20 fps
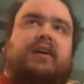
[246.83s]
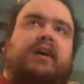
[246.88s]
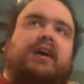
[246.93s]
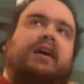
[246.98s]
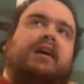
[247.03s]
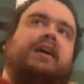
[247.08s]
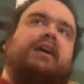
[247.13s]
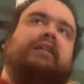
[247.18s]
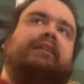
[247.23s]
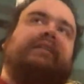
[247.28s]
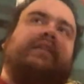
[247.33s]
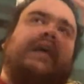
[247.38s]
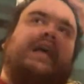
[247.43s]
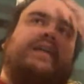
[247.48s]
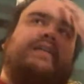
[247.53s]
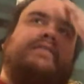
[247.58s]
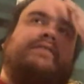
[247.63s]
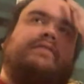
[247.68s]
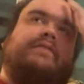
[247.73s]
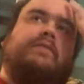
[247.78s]

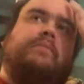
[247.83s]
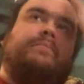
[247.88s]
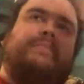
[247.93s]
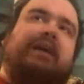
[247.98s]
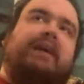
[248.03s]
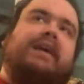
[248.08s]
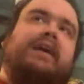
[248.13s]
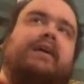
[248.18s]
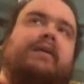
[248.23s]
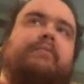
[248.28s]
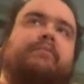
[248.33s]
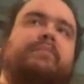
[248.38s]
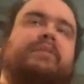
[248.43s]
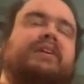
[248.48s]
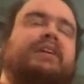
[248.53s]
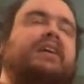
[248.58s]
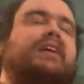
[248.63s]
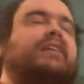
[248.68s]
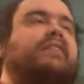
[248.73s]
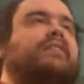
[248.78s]
Let the mayhem
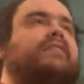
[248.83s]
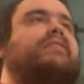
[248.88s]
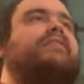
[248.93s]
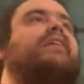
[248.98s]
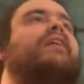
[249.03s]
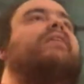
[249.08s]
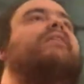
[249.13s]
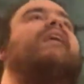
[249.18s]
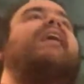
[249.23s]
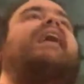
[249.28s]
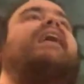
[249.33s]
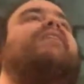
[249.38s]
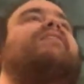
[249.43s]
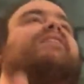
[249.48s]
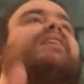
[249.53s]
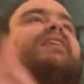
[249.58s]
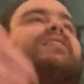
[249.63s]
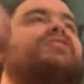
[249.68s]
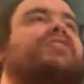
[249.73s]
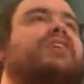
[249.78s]
begin. So,
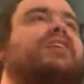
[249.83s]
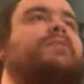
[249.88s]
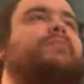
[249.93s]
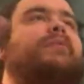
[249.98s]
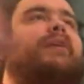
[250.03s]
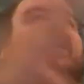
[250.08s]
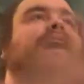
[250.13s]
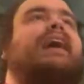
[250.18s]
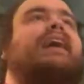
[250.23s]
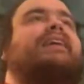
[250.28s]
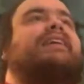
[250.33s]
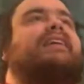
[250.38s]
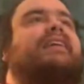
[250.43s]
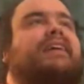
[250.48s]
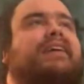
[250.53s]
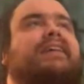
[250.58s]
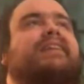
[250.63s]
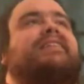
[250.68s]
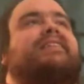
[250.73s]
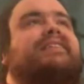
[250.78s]
Outlaw Johnny Black
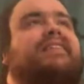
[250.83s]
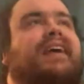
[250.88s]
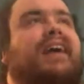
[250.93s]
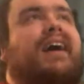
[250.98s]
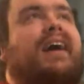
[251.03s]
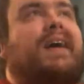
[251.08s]
is